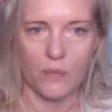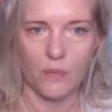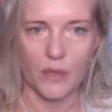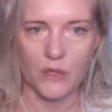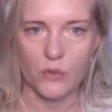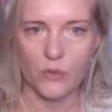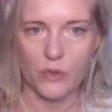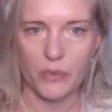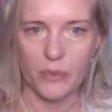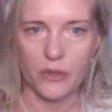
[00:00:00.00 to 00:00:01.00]
There's
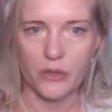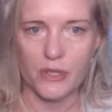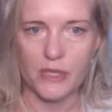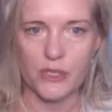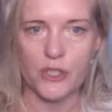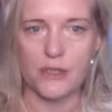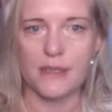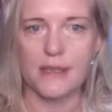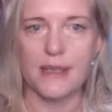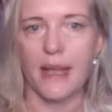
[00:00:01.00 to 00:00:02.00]
autoimmune
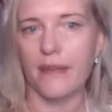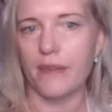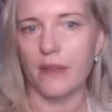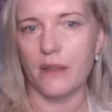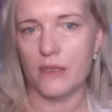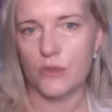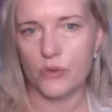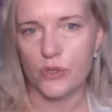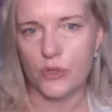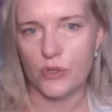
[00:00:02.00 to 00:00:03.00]
conditions, and then there's
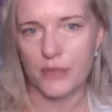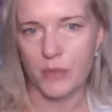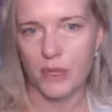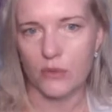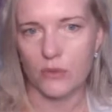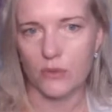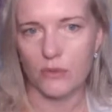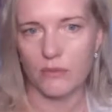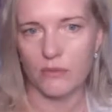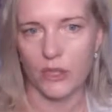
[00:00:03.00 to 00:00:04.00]
also something called,
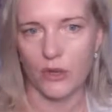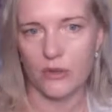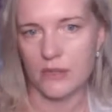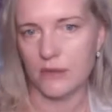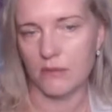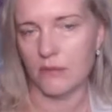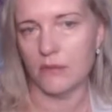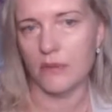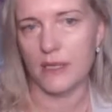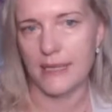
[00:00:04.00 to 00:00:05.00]
there's
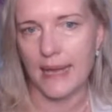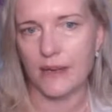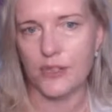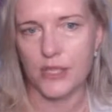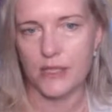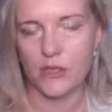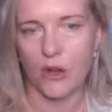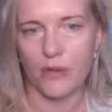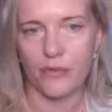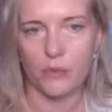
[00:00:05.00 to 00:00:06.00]
allergies. So
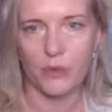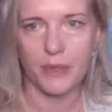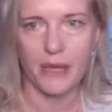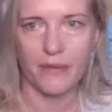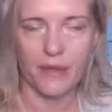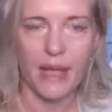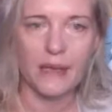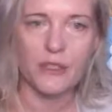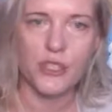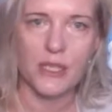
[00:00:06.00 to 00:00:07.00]
often women have
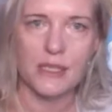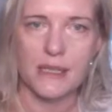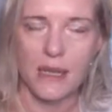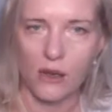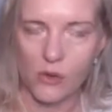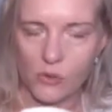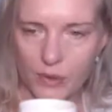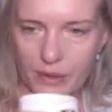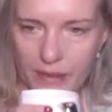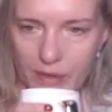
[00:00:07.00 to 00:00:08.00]
allergies along
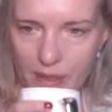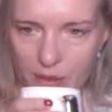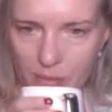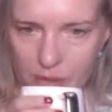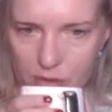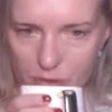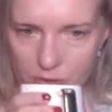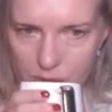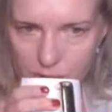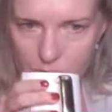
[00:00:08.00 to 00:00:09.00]
with having
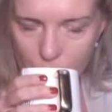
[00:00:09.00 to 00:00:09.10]
endometriosis.